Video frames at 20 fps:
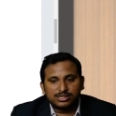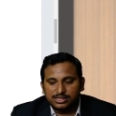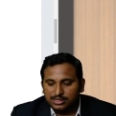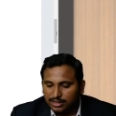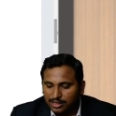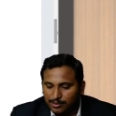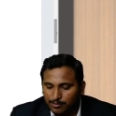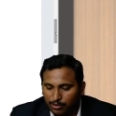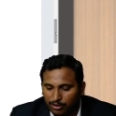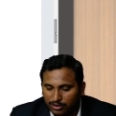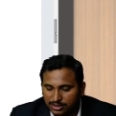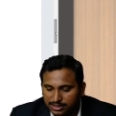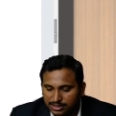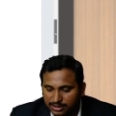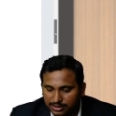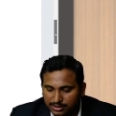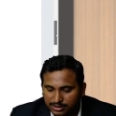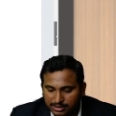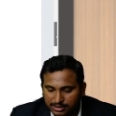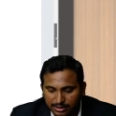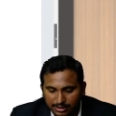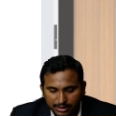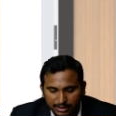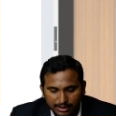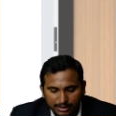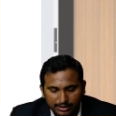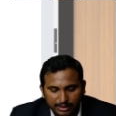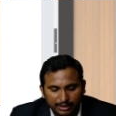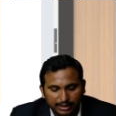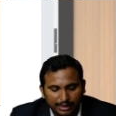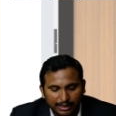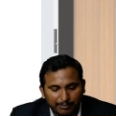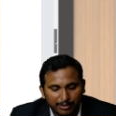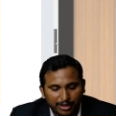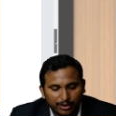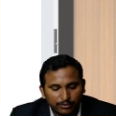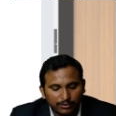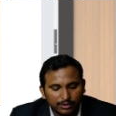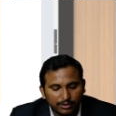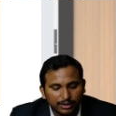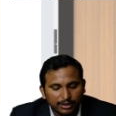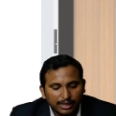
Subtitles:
three boxes, then come down.